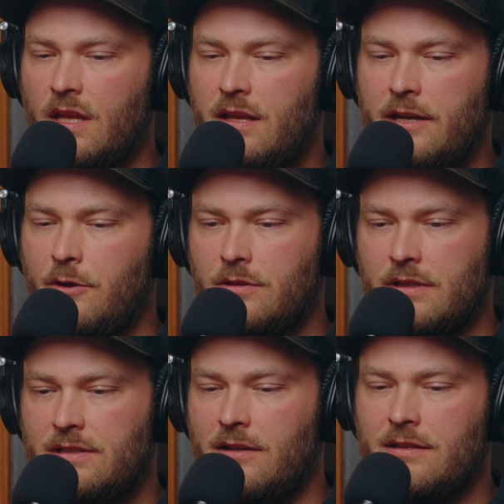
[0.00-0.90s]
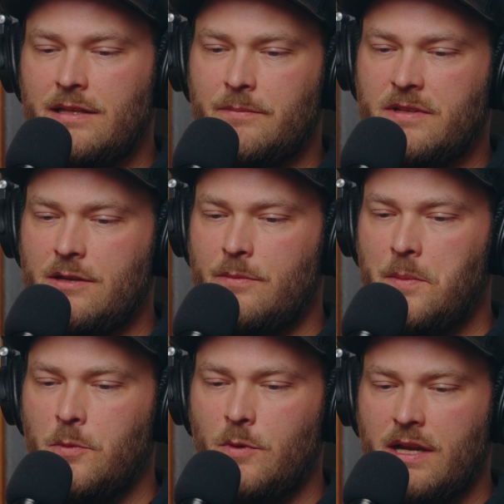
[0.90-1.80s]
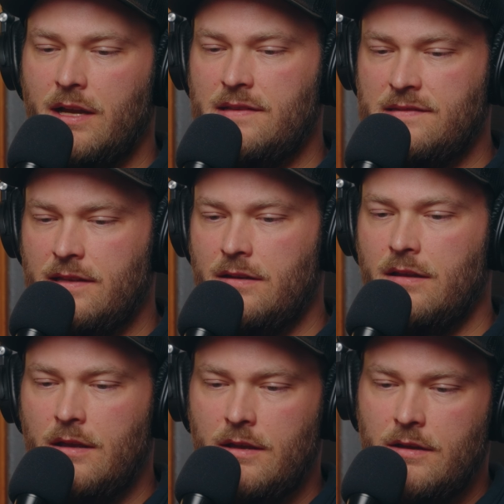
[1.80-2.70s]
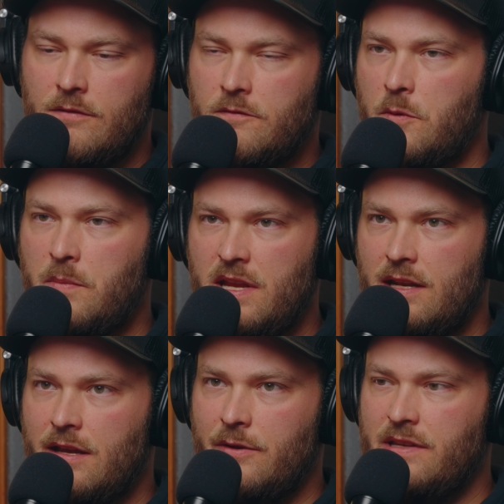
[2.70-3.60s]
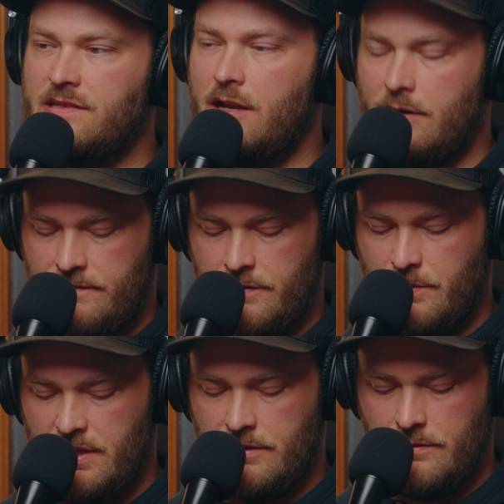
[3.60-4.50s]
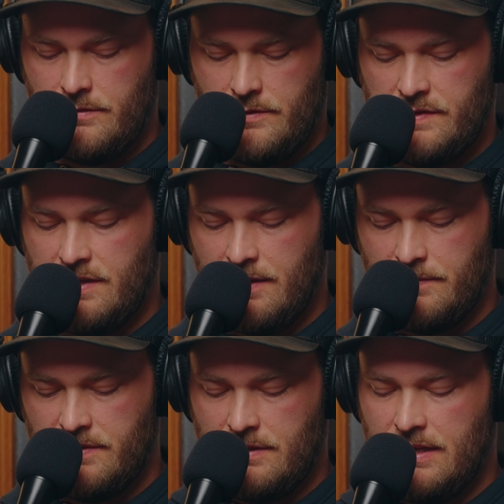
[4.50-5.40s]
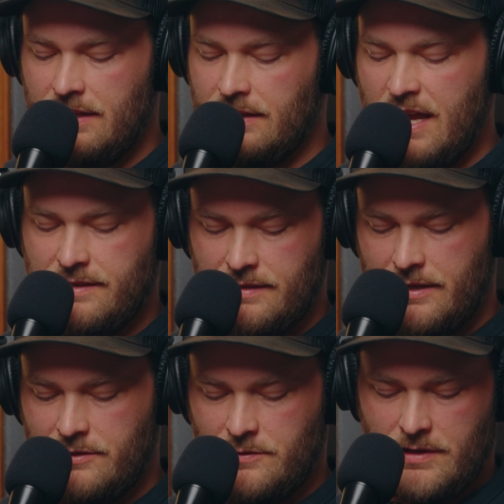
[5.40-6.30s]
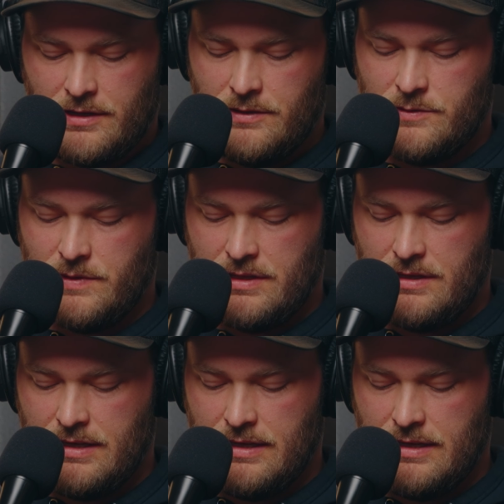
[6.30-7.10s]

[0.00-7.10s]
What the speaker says: and I don't look down on them because I remember what God has done for me and how he's cared for me through those times. And then lastly, I just want to close with